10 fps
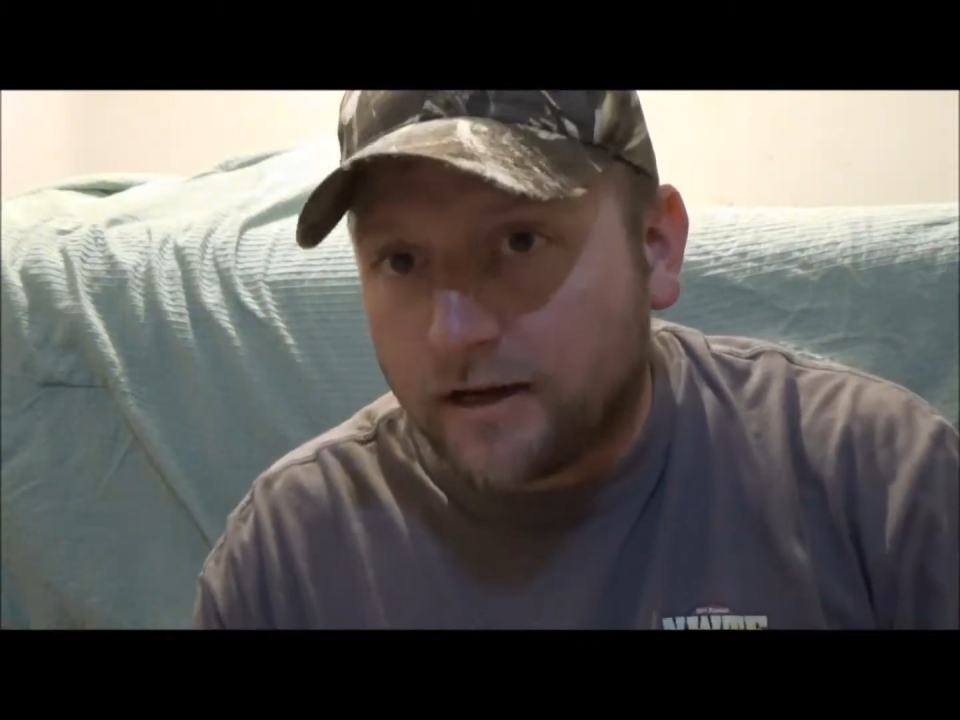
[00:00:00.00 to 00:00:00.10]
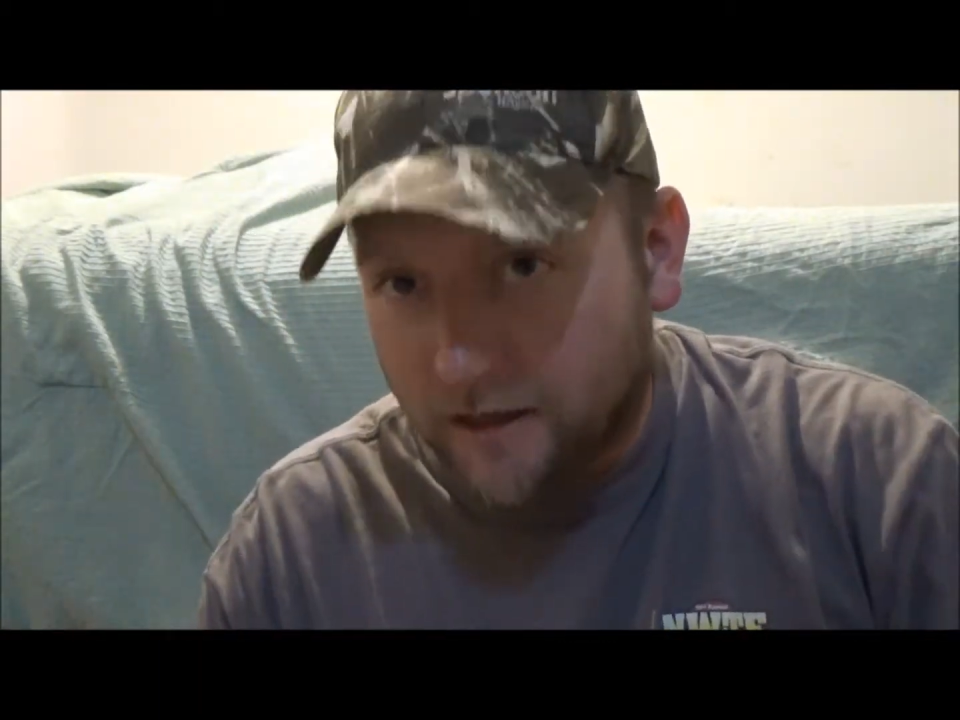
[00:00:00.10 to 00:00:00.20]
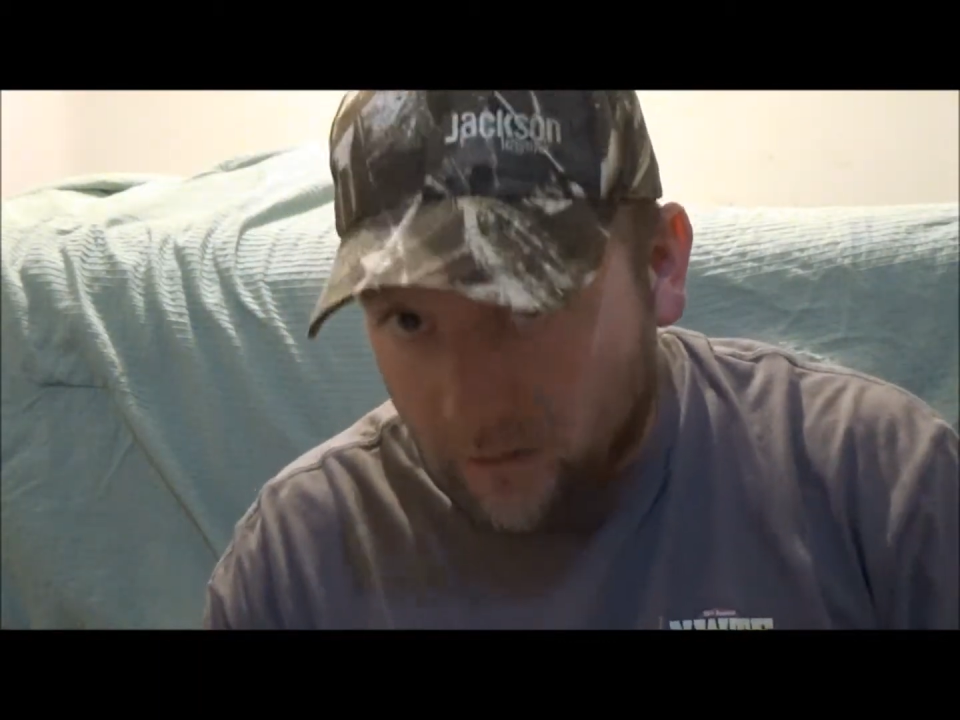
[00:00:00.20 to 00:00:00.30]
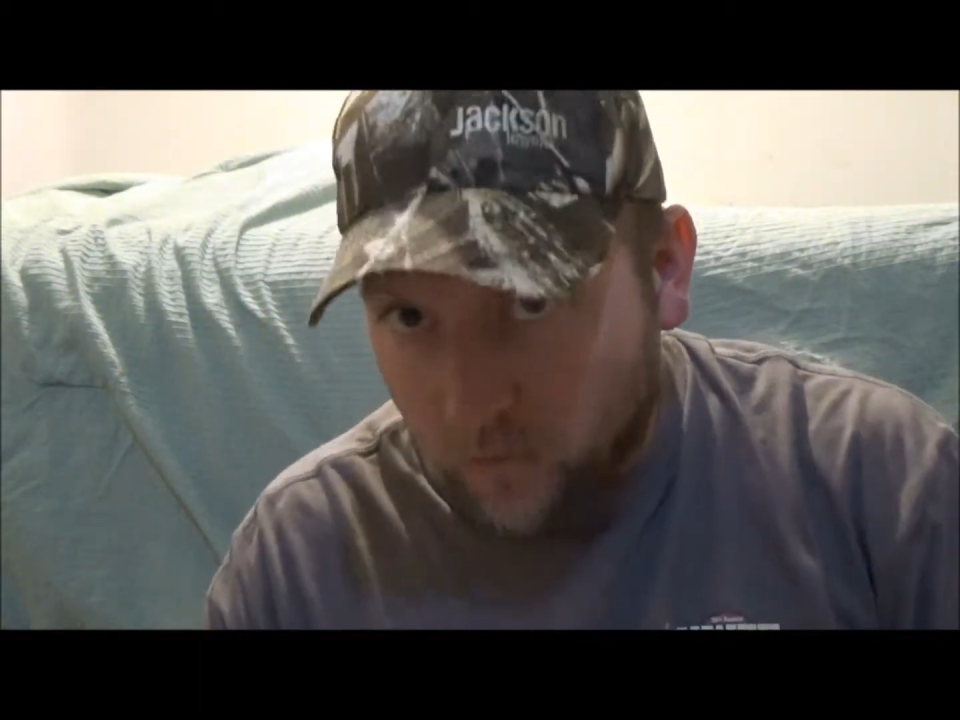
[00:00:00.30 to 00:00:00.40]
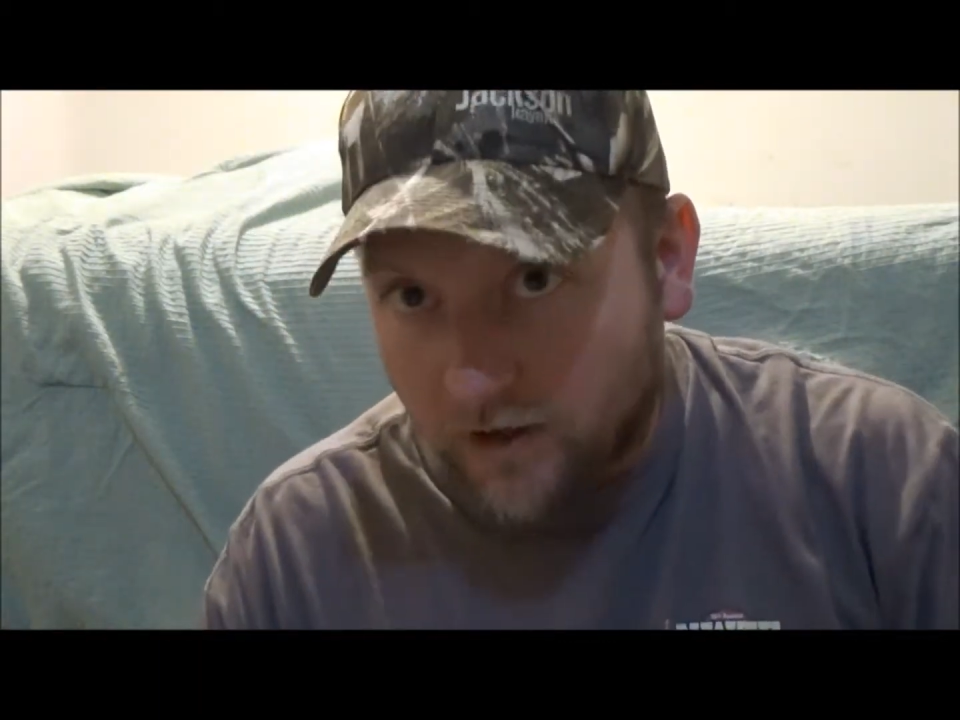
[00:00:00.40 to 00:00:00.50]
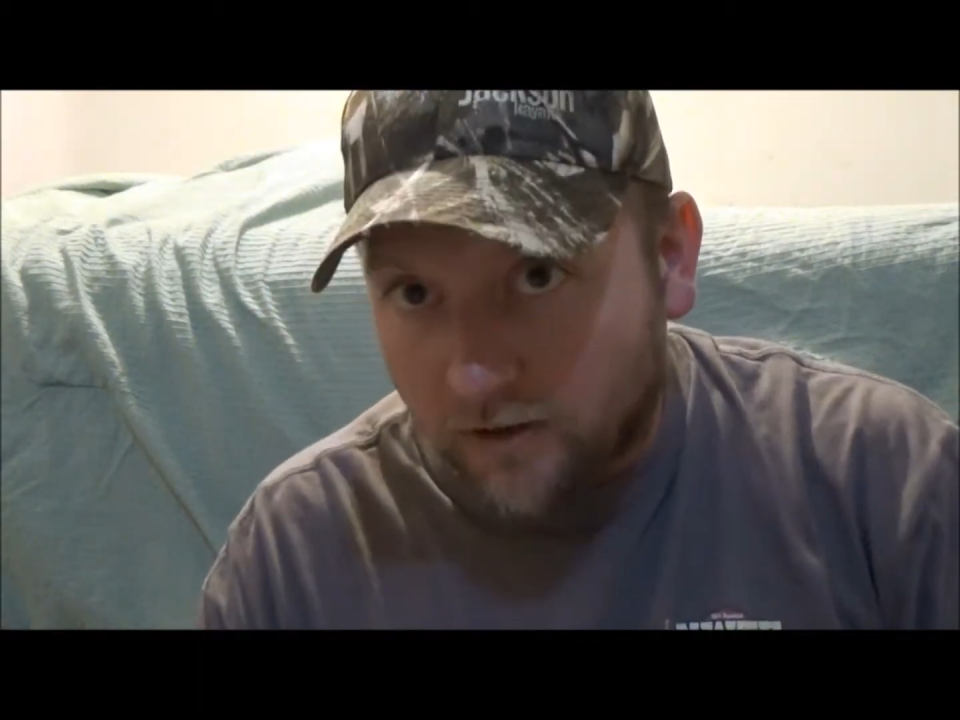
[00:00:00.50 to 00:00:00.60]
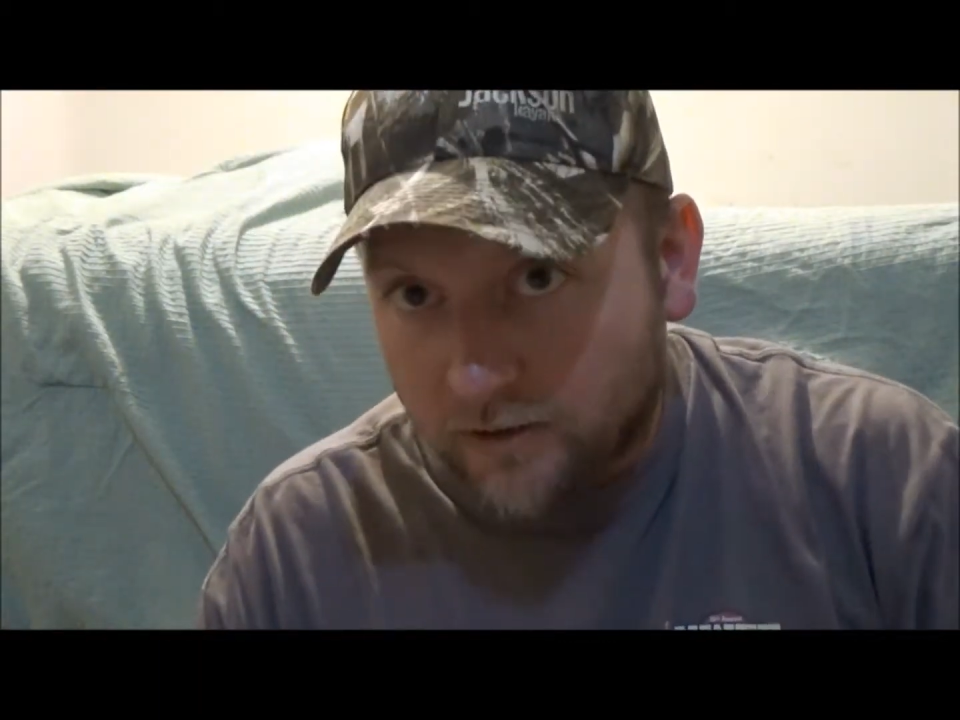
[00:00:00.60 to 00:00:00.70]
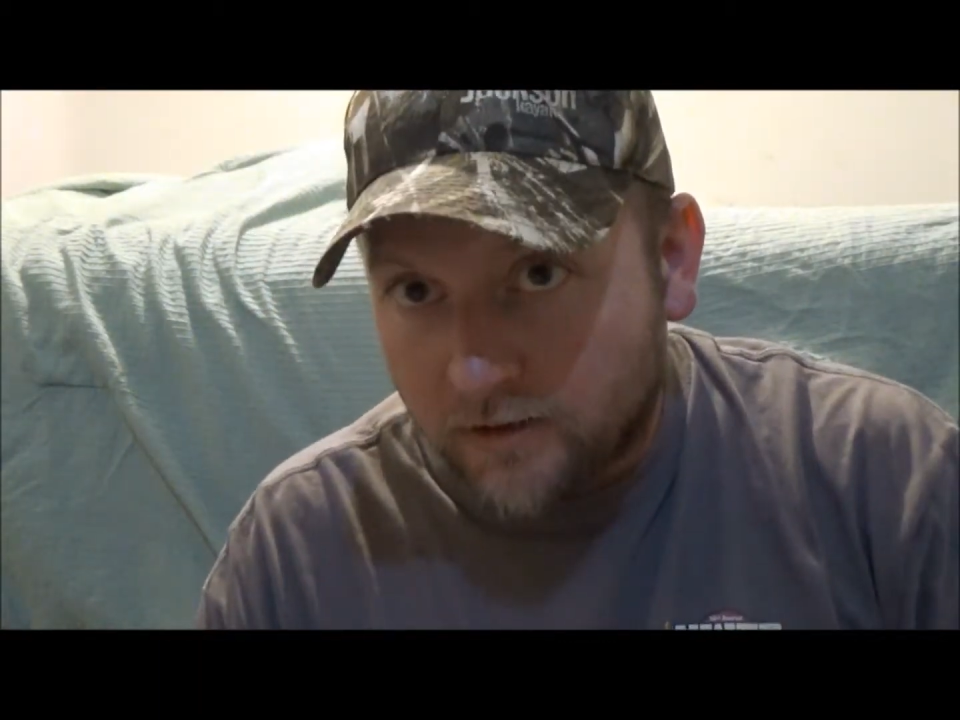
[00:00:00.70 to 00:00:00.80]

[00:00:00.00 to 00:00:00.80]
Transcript: in the winter.